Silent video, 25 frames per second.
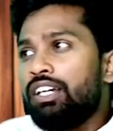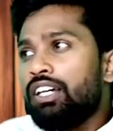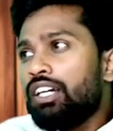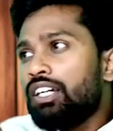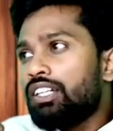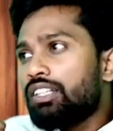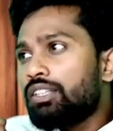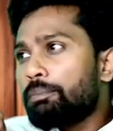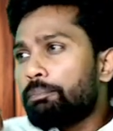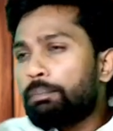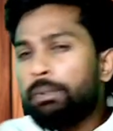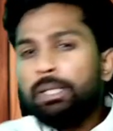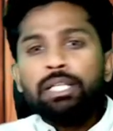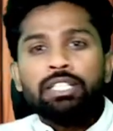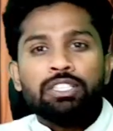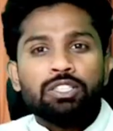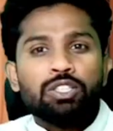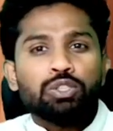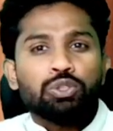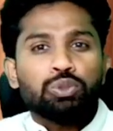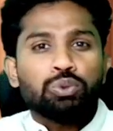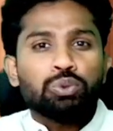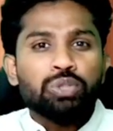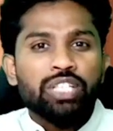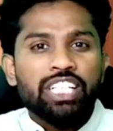the
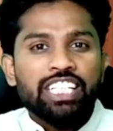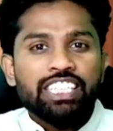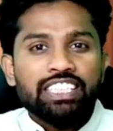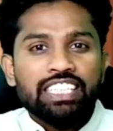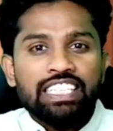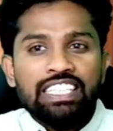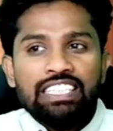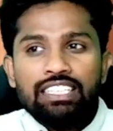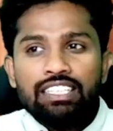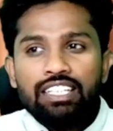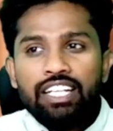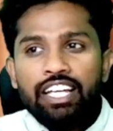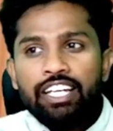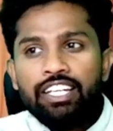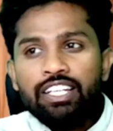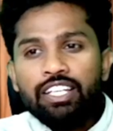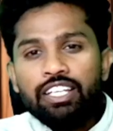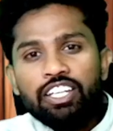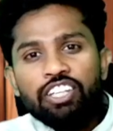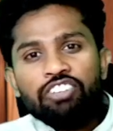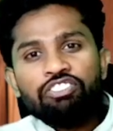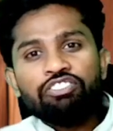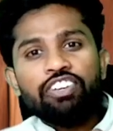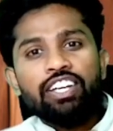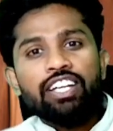student think like
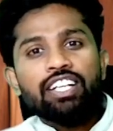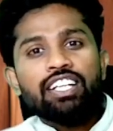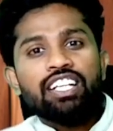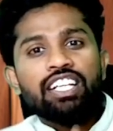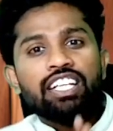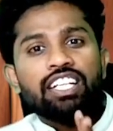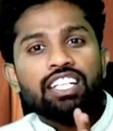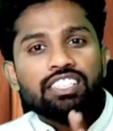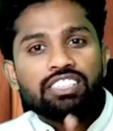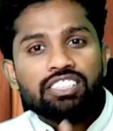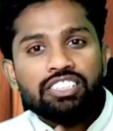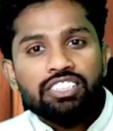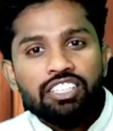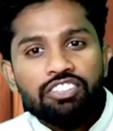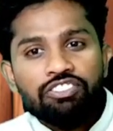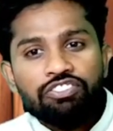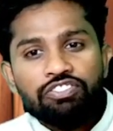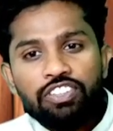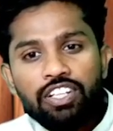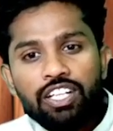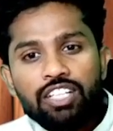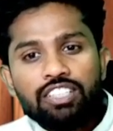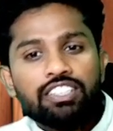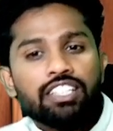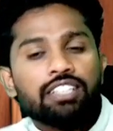if I clear
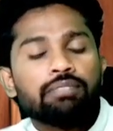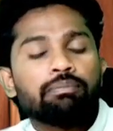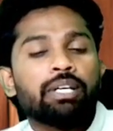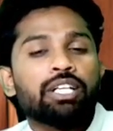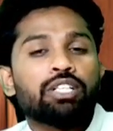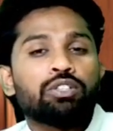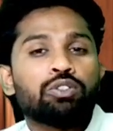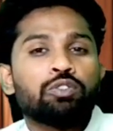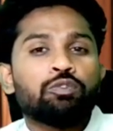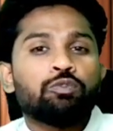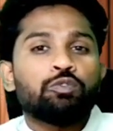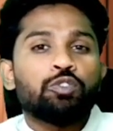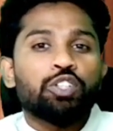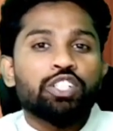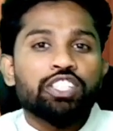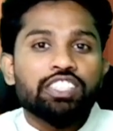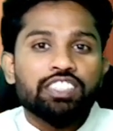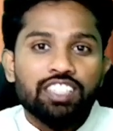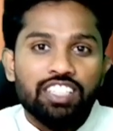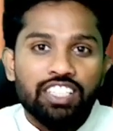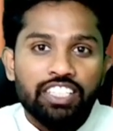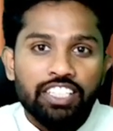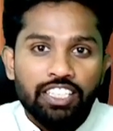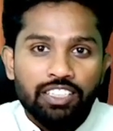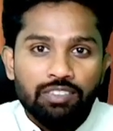CFR then my group 4 is
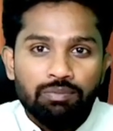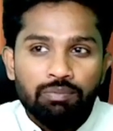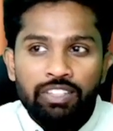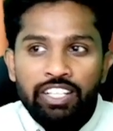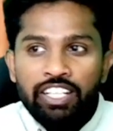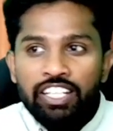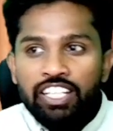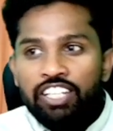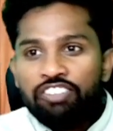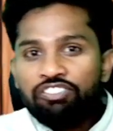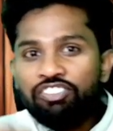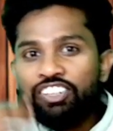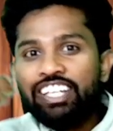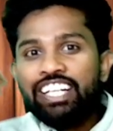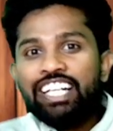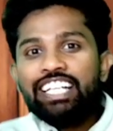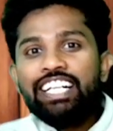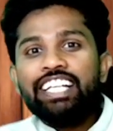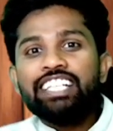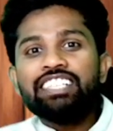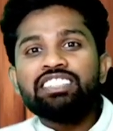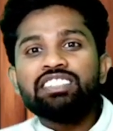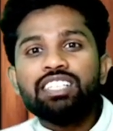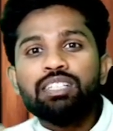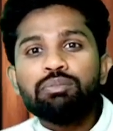clear. If I get
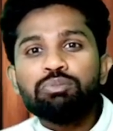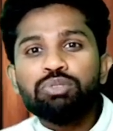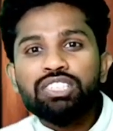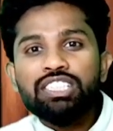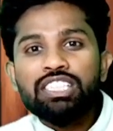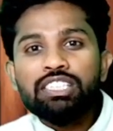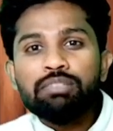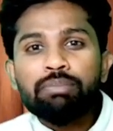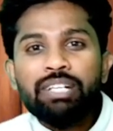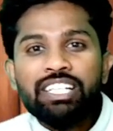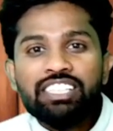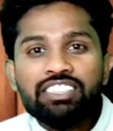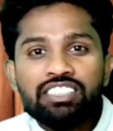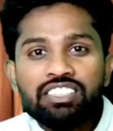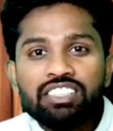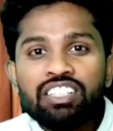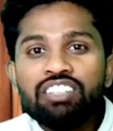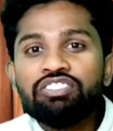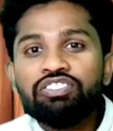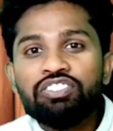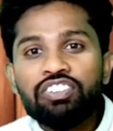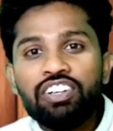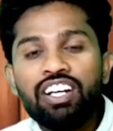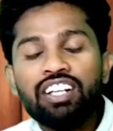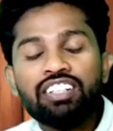exemption in my
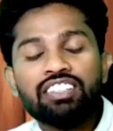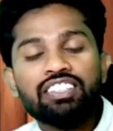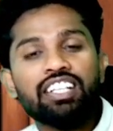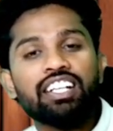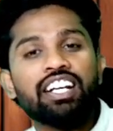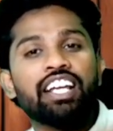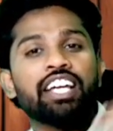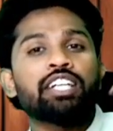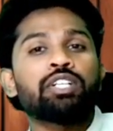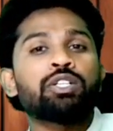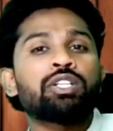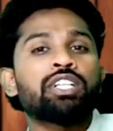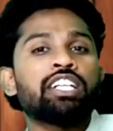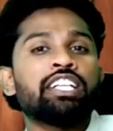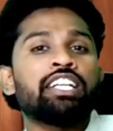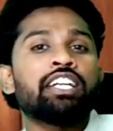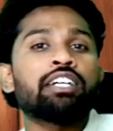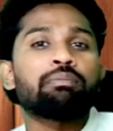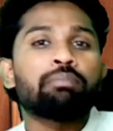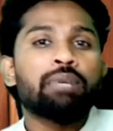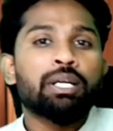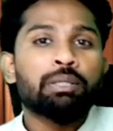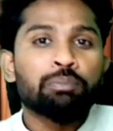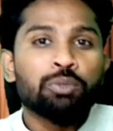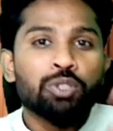CFR then I clear
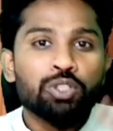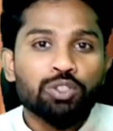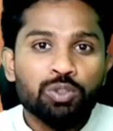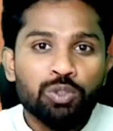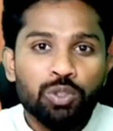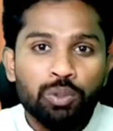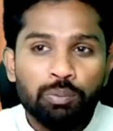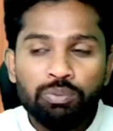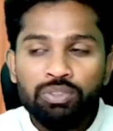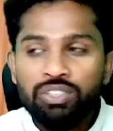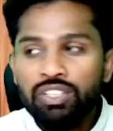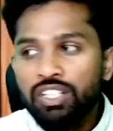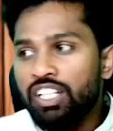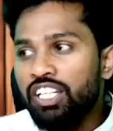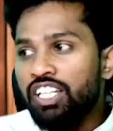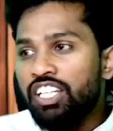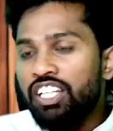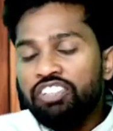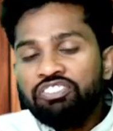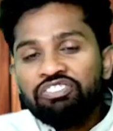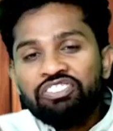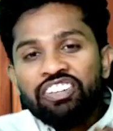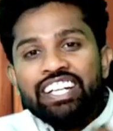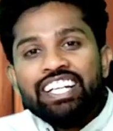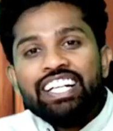my both groups.
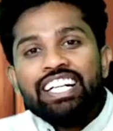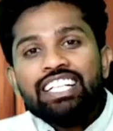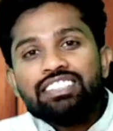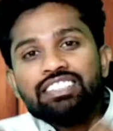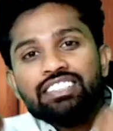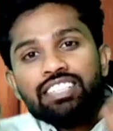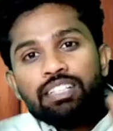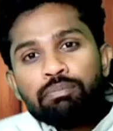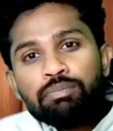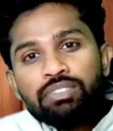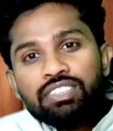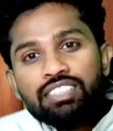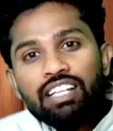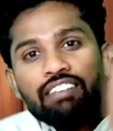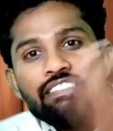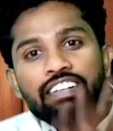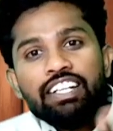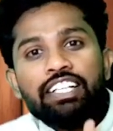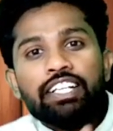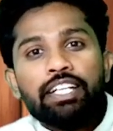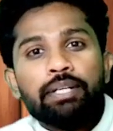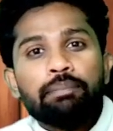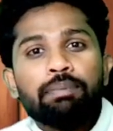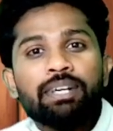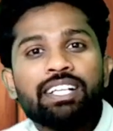If I get some
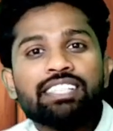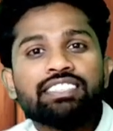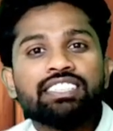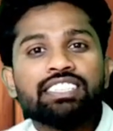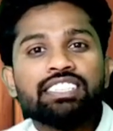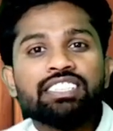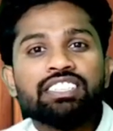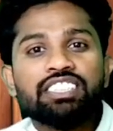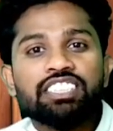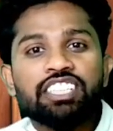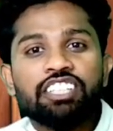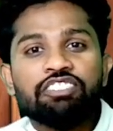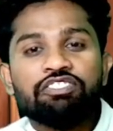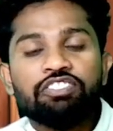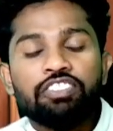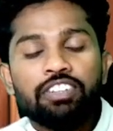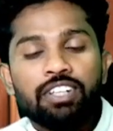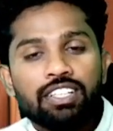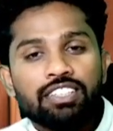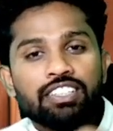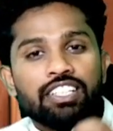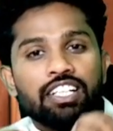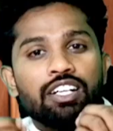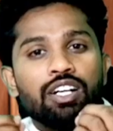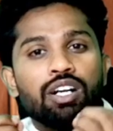70 plus in
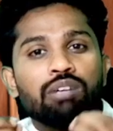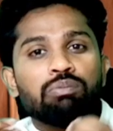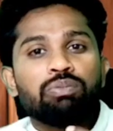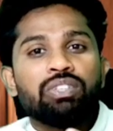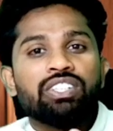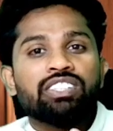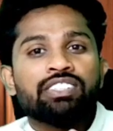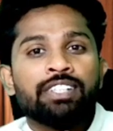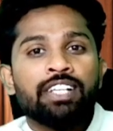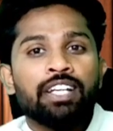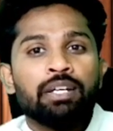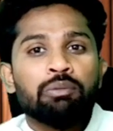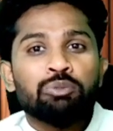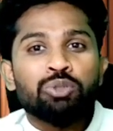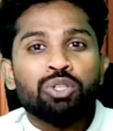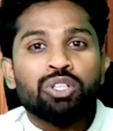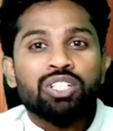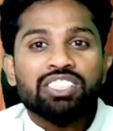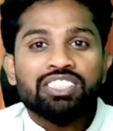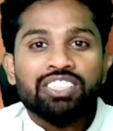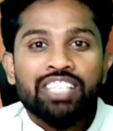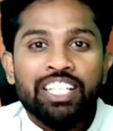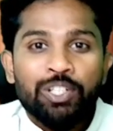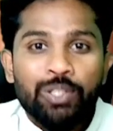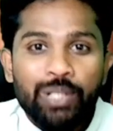CFR then obviously I'm gonna
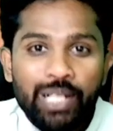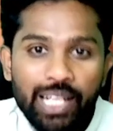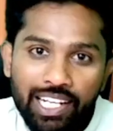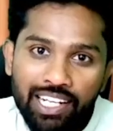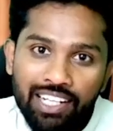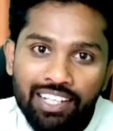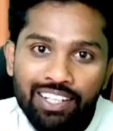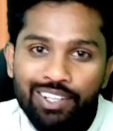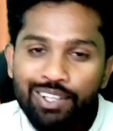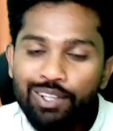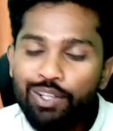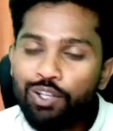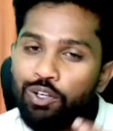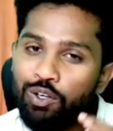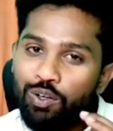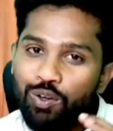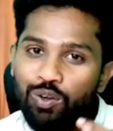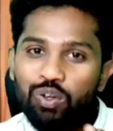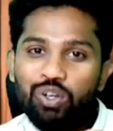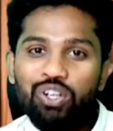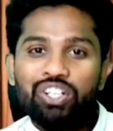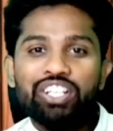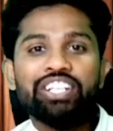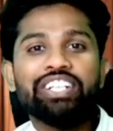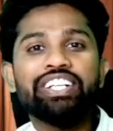score a
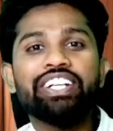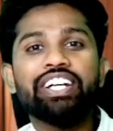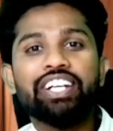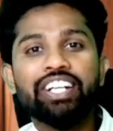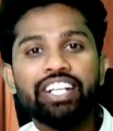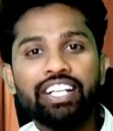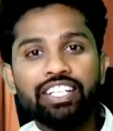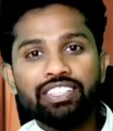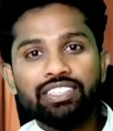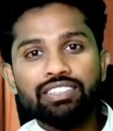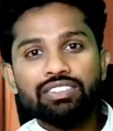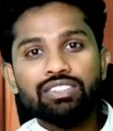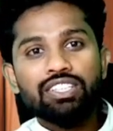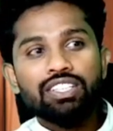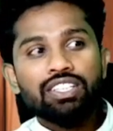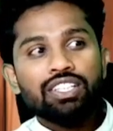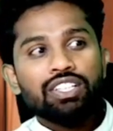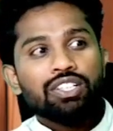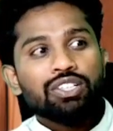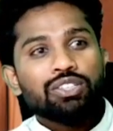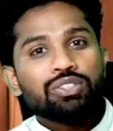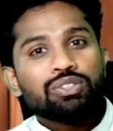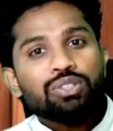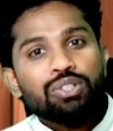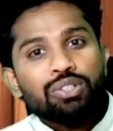all India rank.
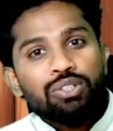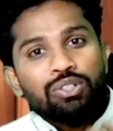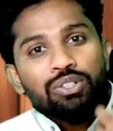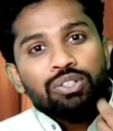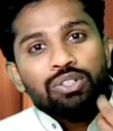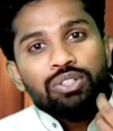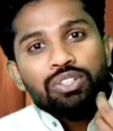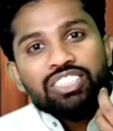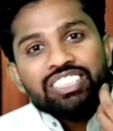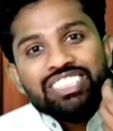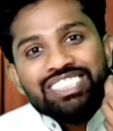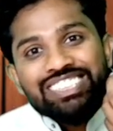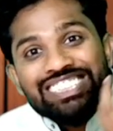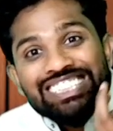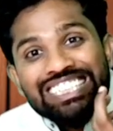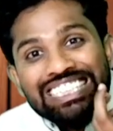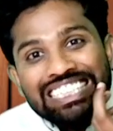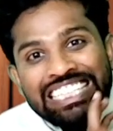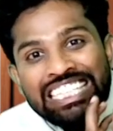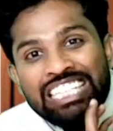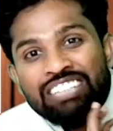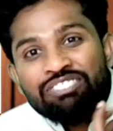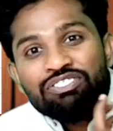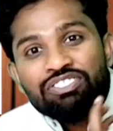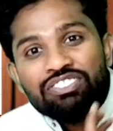So
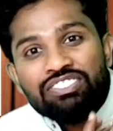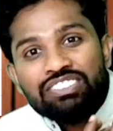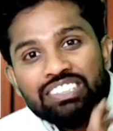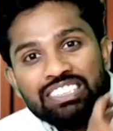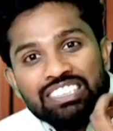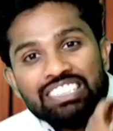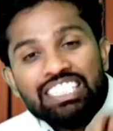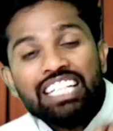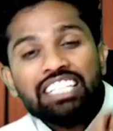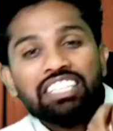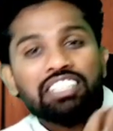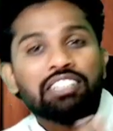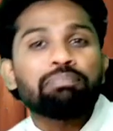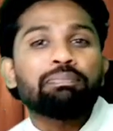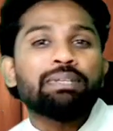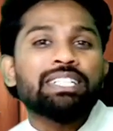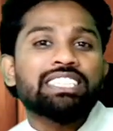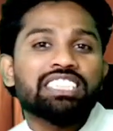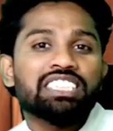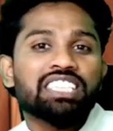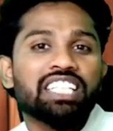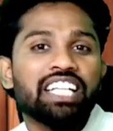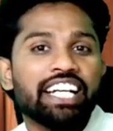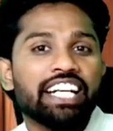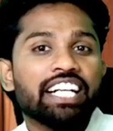if that
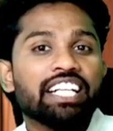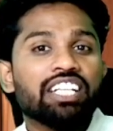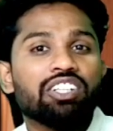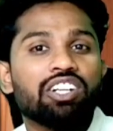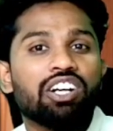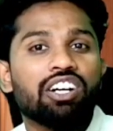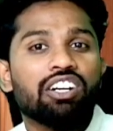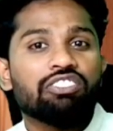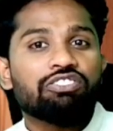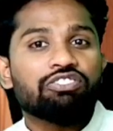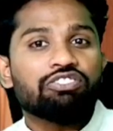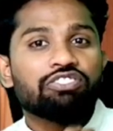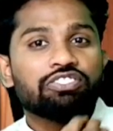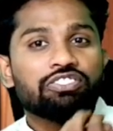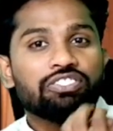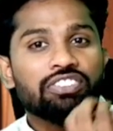much kind of